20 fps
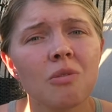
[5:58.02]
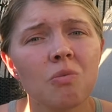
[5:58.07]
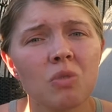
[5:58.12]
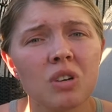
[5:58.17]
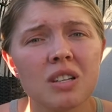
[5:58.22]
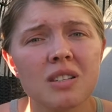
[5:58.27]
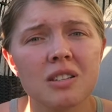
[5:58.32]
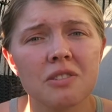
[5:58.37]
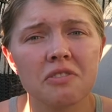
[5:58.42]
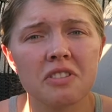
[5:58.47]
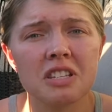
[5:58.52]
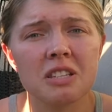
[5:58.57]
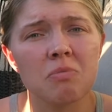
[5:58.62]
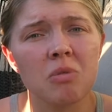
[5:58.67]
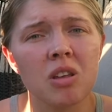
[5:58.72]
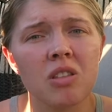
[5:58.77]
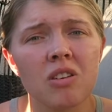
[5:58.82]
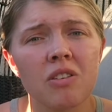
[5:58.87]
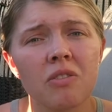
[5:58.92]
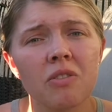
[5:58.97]
was a
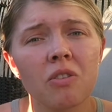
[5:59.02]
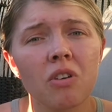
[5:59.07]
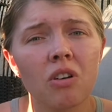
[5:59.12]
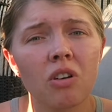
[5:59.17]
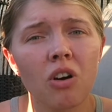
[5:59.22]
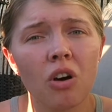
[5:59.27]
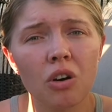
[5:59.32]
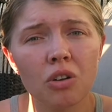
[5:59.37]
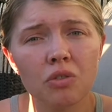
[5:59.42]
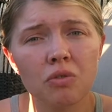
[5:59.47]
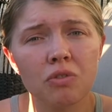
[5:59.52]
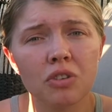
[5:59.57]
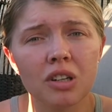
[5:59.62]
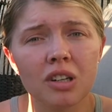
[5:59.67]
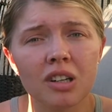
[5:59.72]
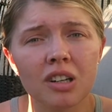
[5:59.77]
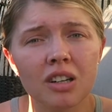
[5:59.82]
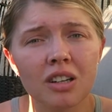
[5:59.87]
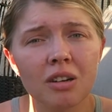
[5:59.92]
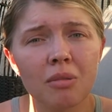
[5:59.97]
recipe that called
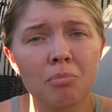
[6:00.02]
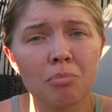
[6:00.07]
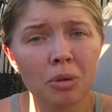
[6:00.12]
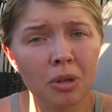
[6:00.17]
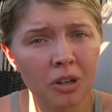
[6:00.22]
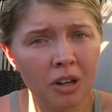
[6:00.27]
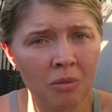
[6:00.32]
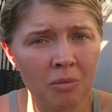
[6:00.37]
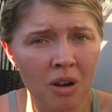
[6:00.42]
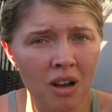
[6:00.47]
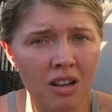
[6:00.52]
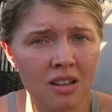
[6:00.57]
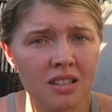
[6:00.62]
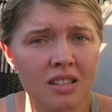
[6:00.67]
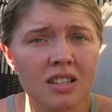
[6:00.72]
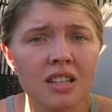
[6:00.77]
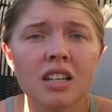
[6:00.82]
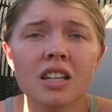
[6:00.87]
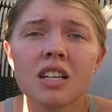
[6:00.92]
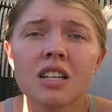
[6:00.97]
for
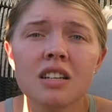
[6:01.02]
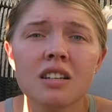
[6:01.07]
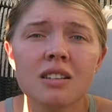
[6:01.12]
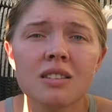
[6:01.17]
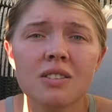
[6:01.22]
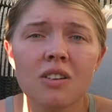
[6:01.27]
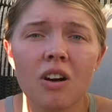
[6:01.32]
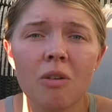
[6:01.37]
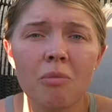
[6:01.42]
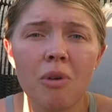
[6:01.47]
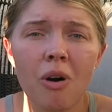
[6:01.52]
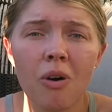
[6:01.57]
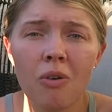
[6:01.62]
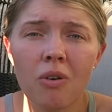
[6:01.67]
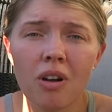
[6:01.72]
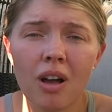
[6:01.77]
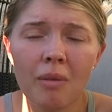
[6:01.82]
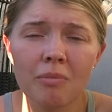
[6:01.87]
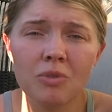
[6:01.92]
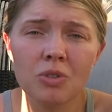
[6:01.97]
bergamot. So
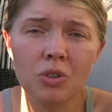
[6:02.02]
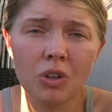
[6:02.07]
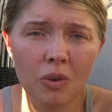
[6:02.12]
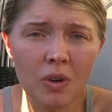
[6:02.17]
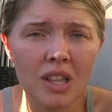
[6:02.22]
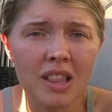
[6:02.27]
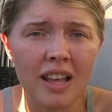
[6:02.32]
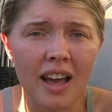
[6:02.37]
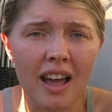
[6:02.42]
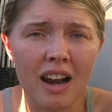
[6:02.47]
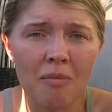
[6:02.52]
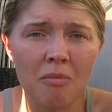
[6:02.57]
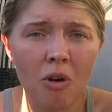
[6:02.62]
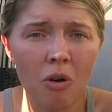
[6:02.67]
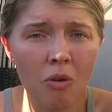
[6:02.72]
I'm growing that. I'm